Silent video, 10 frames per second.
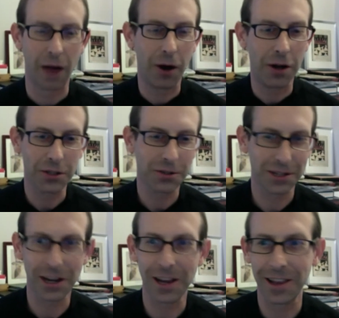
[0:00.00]
will also
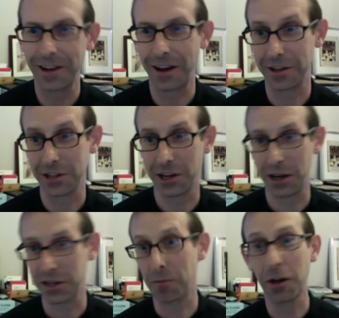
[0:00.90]
say then, as
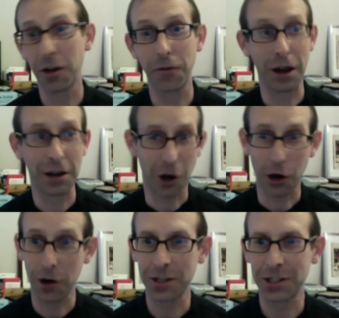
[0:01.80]
a plug for any
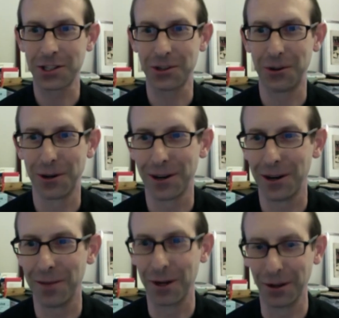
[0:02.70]
artists or
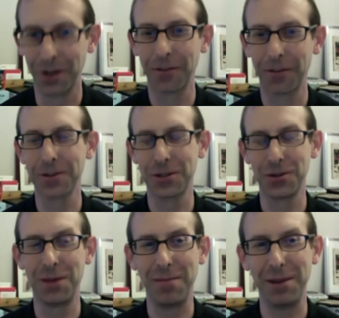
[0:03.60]
calligraphers who
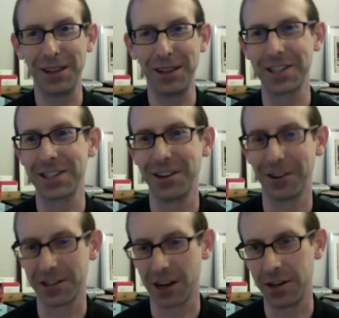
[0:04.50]
may be listening or
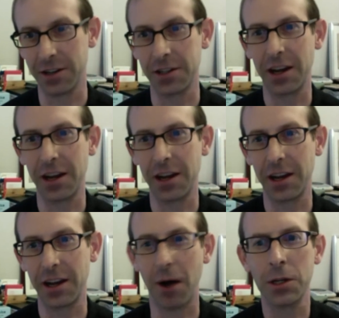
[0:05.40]
attending today, I'm
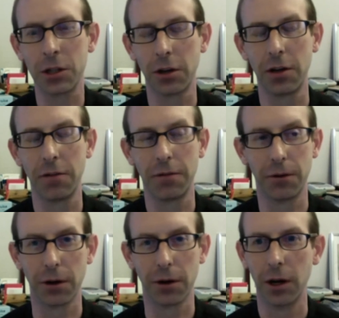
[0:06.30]
always
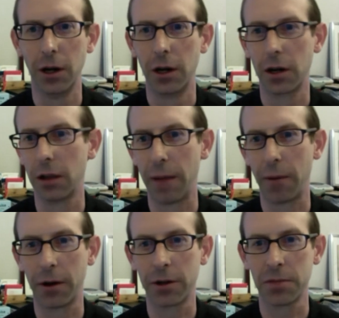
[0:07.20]
looking for
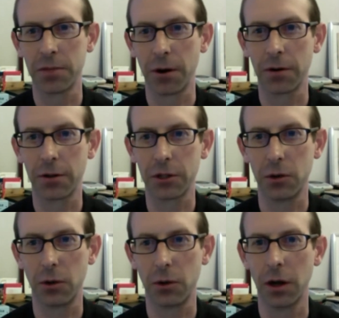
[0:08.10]
collaborators and partners
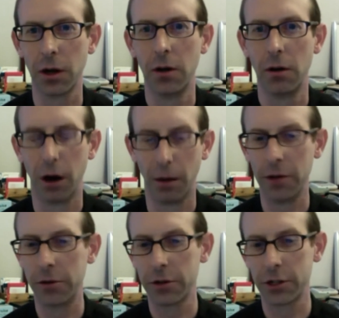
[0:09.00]
who are
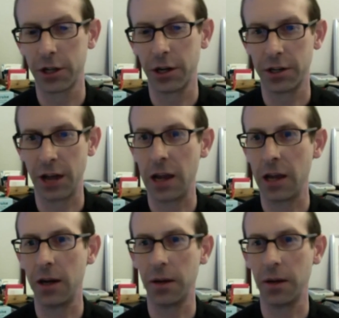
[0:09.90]
interested in taking a